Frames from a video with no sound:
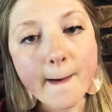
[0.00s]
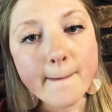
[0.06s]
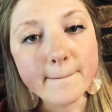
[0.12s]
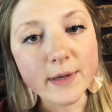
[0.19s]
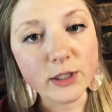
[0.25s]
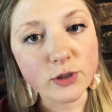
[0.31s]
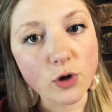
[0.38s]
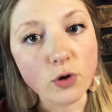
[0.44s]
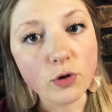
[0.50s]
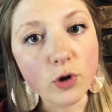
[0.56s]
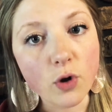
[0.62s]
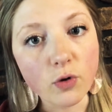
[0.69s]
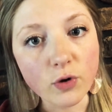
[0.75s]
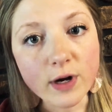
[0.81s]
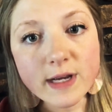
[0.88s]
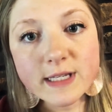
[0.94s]
but don't go
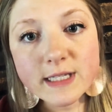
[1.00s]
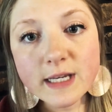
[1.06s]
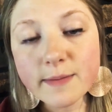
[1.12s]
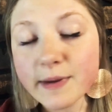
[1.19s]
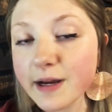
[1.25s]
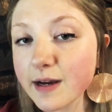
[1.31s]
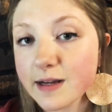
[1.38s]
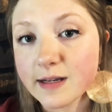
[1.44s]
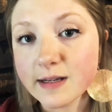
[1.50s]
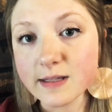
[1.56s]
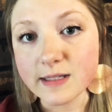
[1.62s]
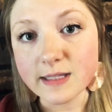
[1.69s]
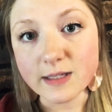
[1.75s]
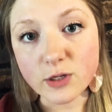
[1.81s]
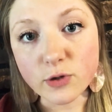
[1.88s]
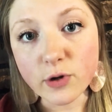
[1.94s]
crazy because
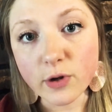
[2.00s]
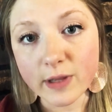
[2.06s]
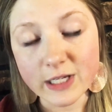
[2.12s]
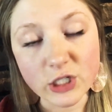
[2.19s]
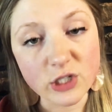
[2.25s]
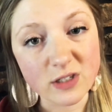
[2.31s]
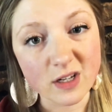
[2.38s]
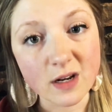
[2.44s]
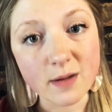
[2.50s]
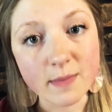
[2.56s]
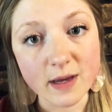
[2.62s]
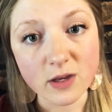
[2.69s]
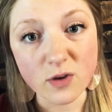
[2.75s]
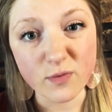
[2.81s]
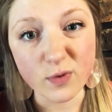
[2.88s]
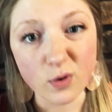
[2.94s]
that's just gonna
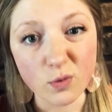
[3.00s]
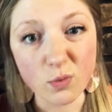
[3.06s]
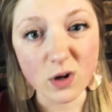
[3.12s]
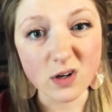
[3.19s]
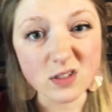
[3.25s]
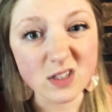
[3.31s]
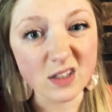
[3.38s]
make you feel worse.